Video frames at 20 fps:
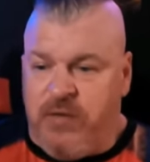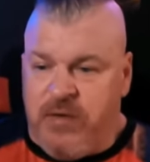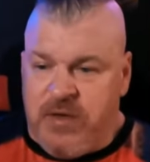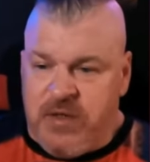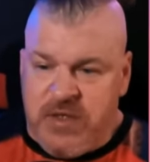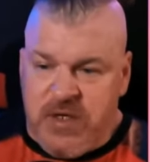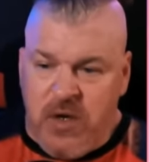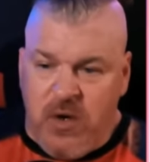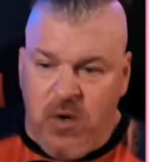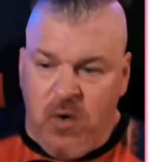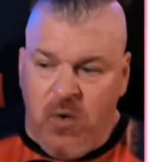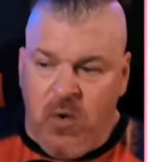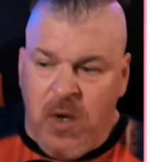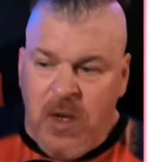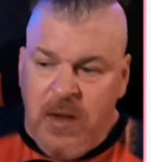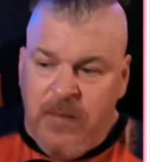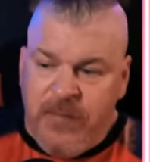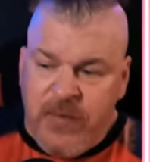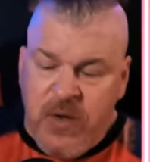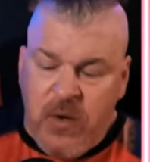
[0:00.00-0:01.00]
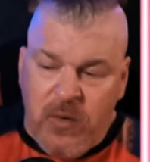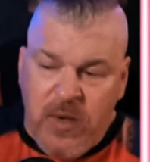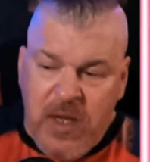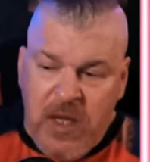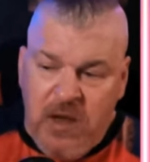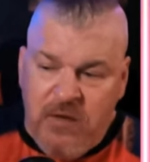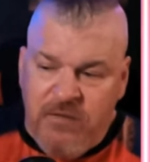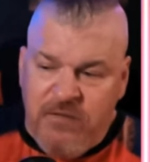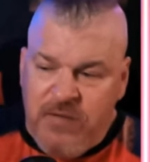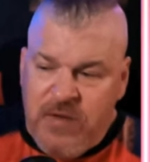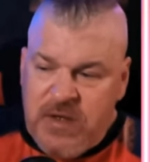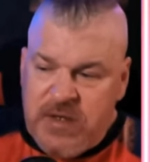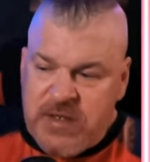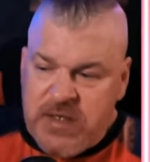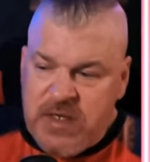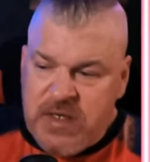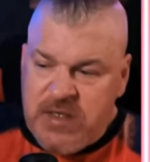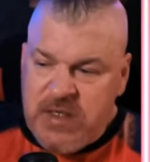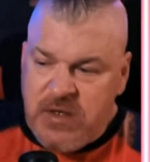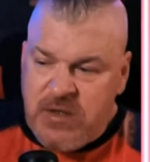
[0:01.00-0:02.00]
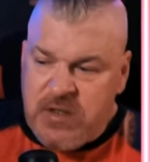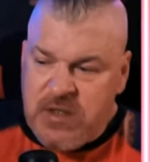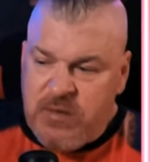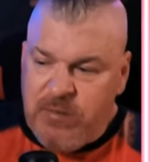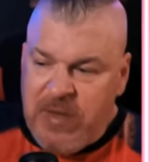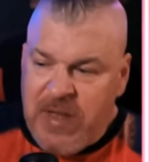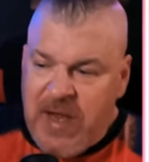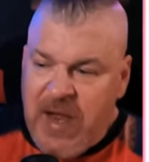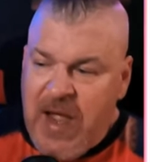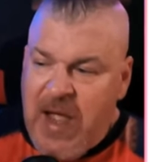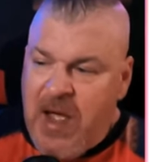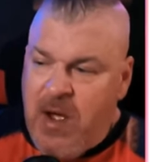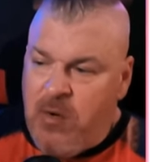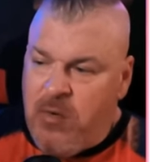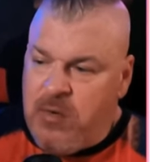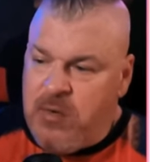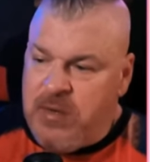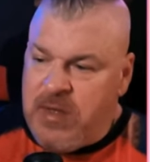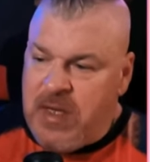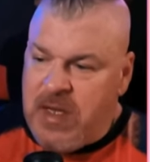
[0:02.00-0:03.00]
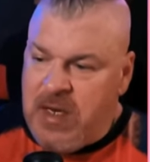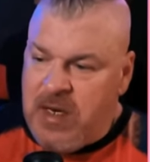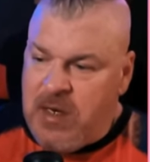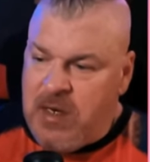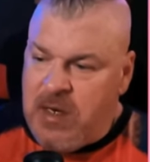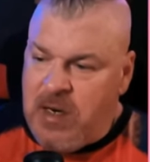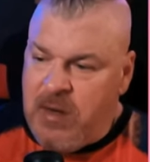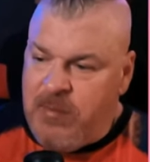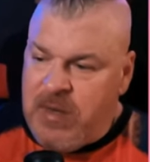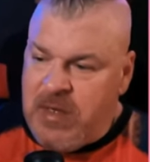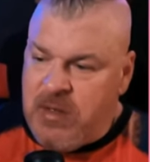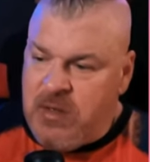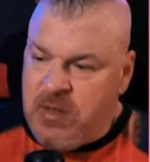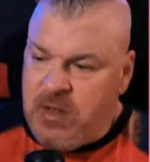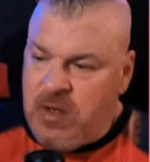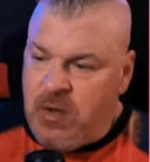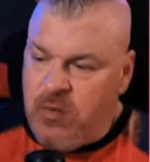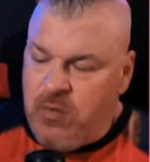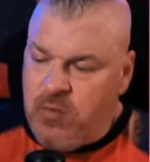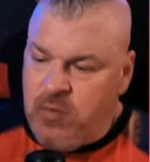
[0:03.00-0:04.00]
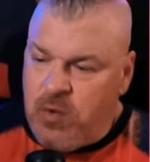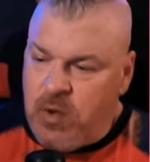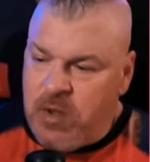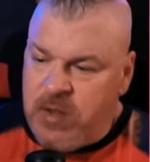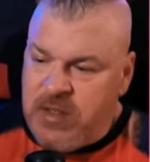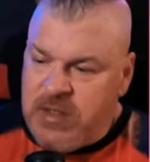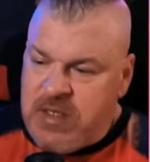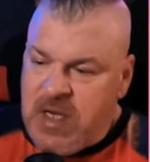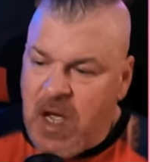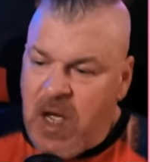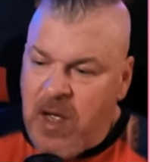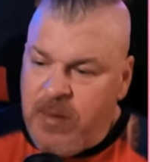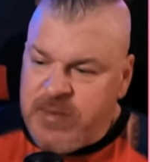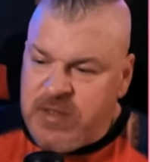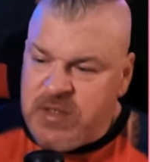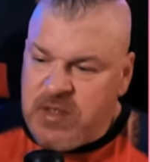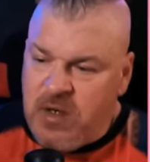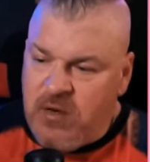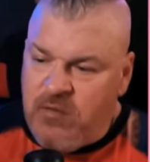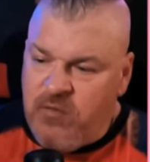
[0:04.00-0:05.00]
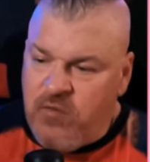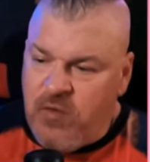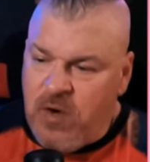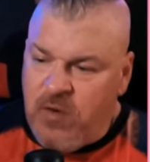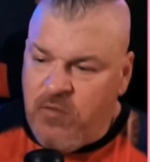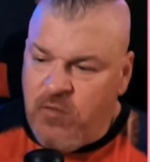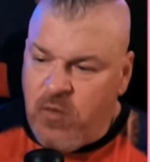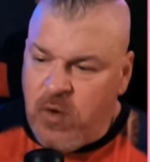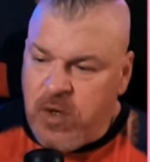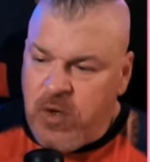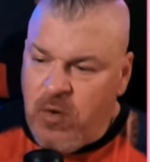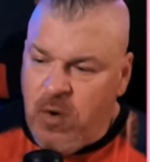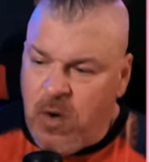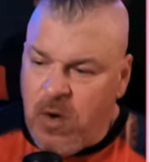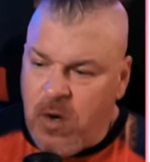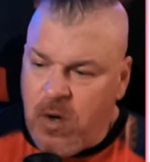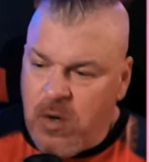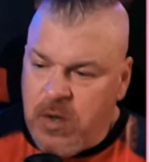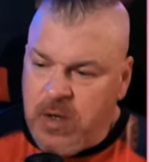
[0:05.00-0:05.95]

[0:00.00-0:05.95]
So, you know, if this continues to play out, then I mean, you know, look at the tops of of where you are.